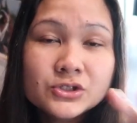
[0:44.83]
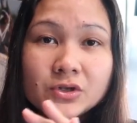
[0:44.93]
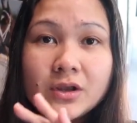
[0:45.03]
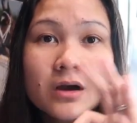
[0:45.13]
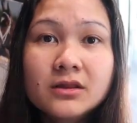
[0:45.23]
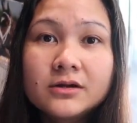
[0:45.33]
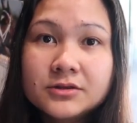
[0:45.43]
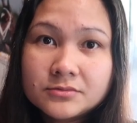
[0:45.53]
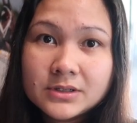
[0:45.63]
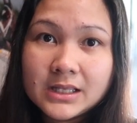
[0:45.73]
to the other
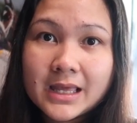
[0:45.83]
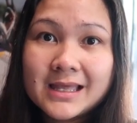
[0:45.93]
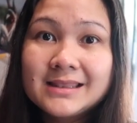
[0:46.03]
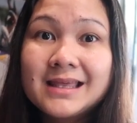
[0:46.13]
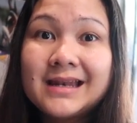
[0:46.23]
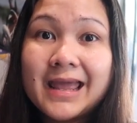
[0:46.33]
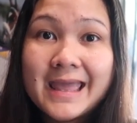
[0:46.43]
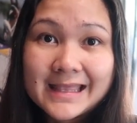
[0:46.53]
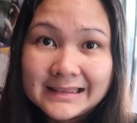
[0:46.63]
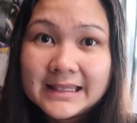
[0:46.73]
three and then
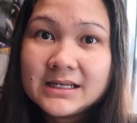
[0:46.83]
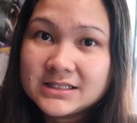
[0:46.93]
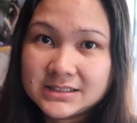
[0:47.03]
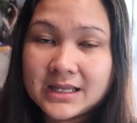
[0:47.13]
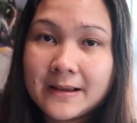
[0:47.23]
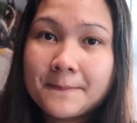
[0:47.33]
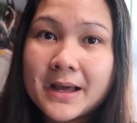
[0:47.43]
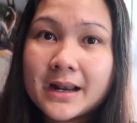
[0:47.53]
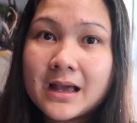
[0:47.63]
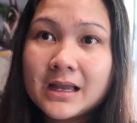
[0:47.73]
end the listing
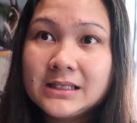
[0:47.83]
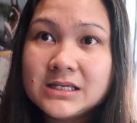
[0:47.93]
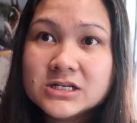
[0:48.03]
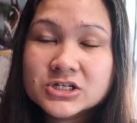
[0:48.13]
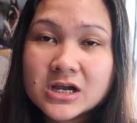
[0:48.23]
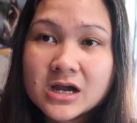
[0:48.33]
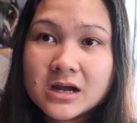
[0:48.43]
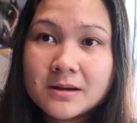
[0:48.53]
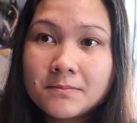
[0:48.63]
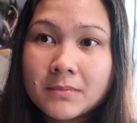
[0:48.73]
para hindi na
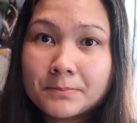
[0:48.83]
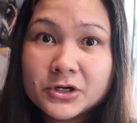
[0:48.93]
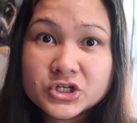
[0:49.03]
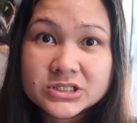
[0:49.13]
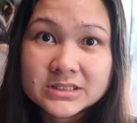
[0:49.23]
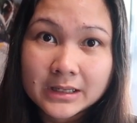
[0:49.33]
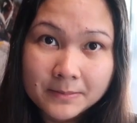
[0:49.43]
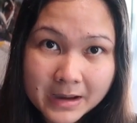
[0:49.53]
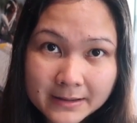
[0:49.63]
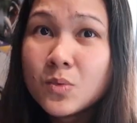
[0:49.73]
siya ma-purchase ng iba.